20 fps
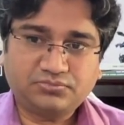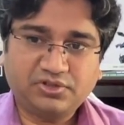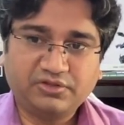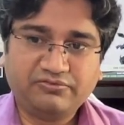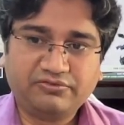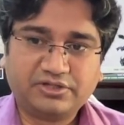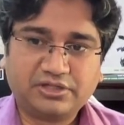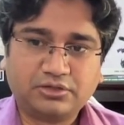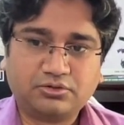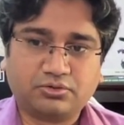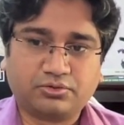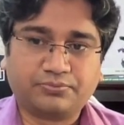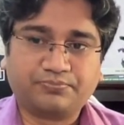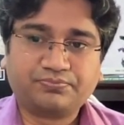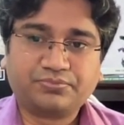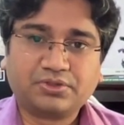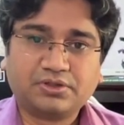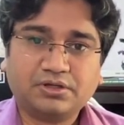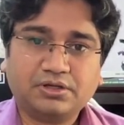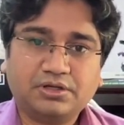with the rook.
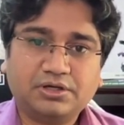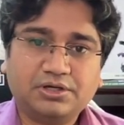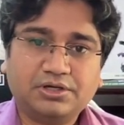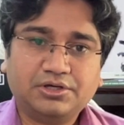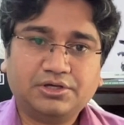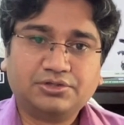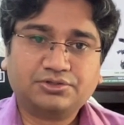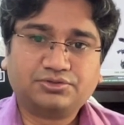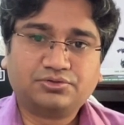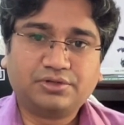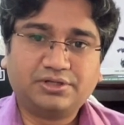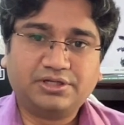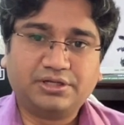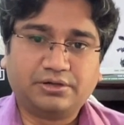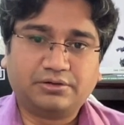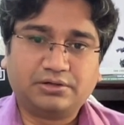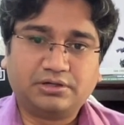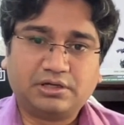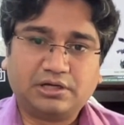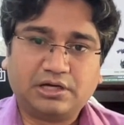So here,
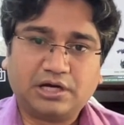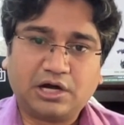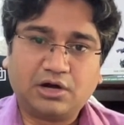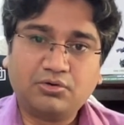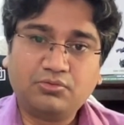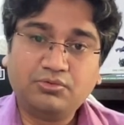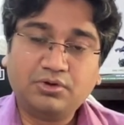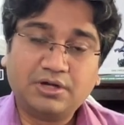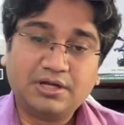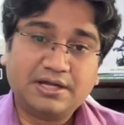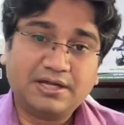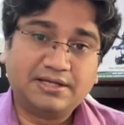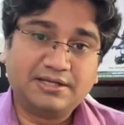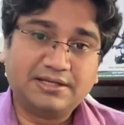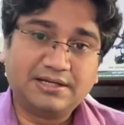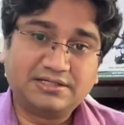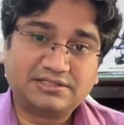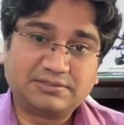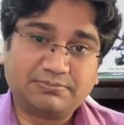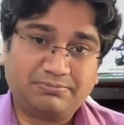
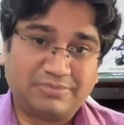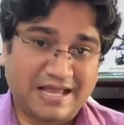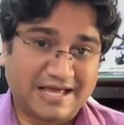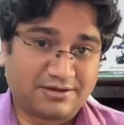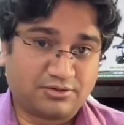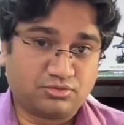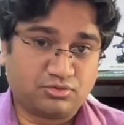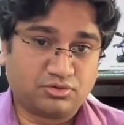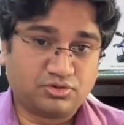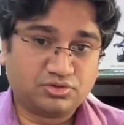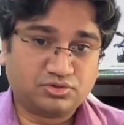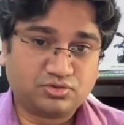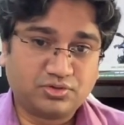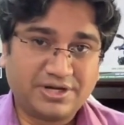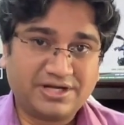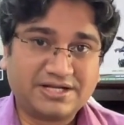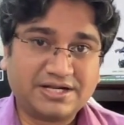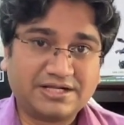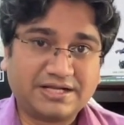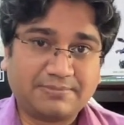here it's a black rook, so
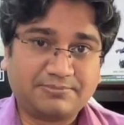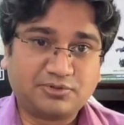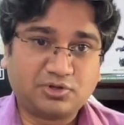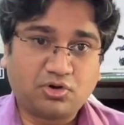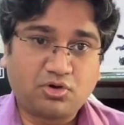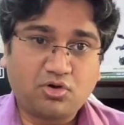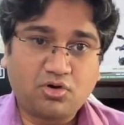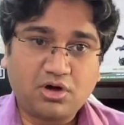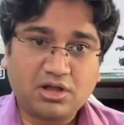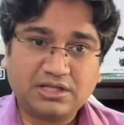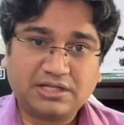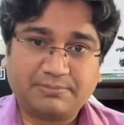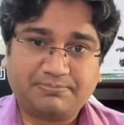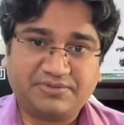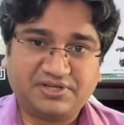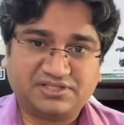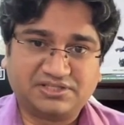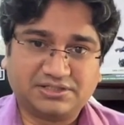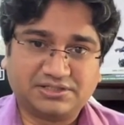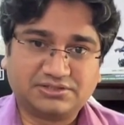it can capture all the
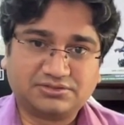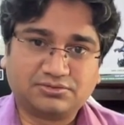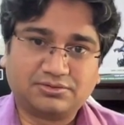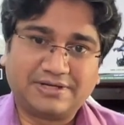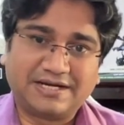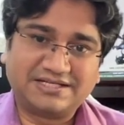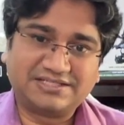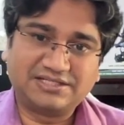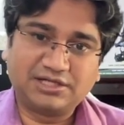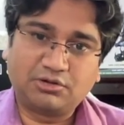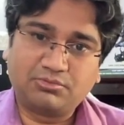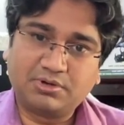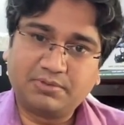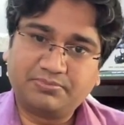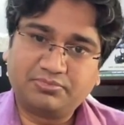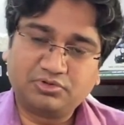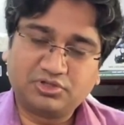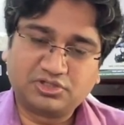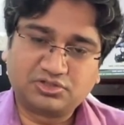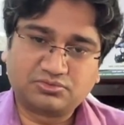pieces. So let's see how many
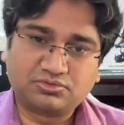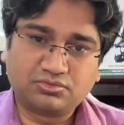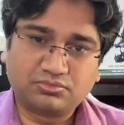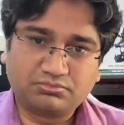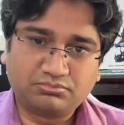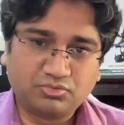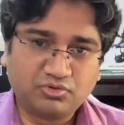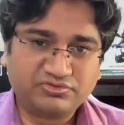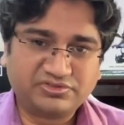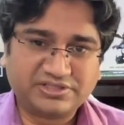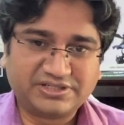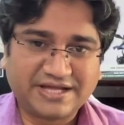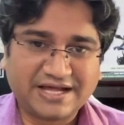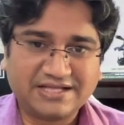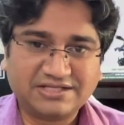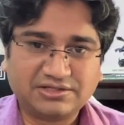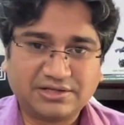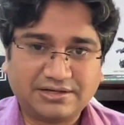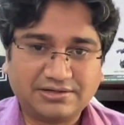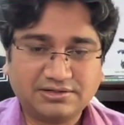moves it
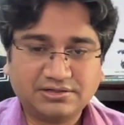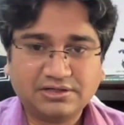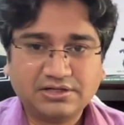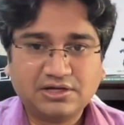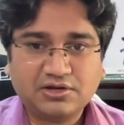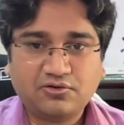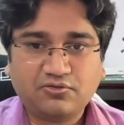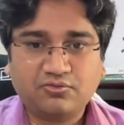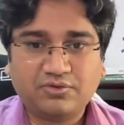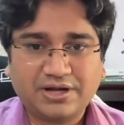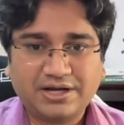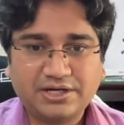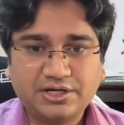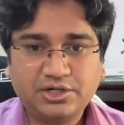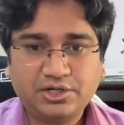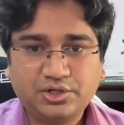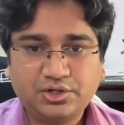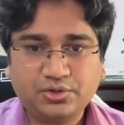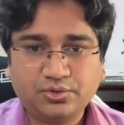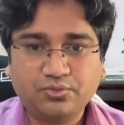has, and 1,
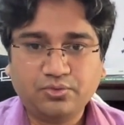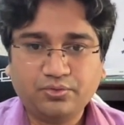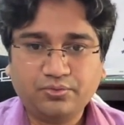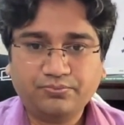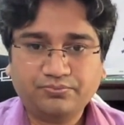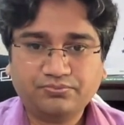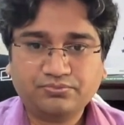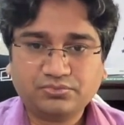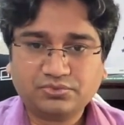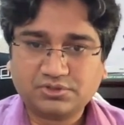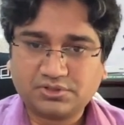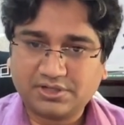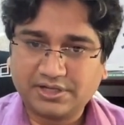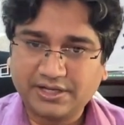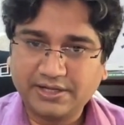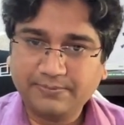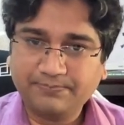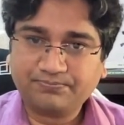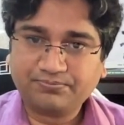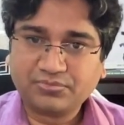2,
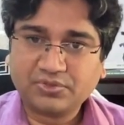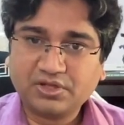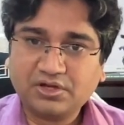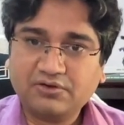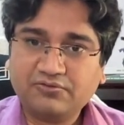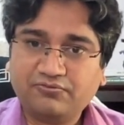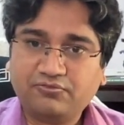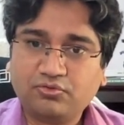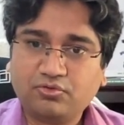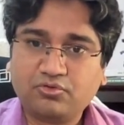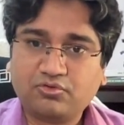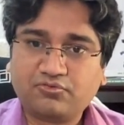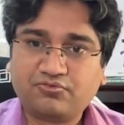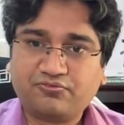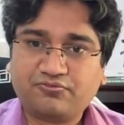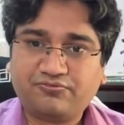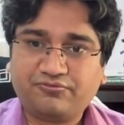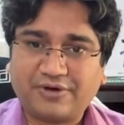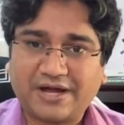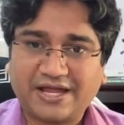3, 4,
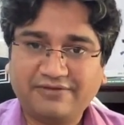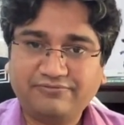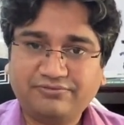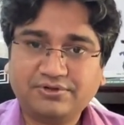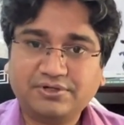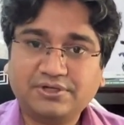5,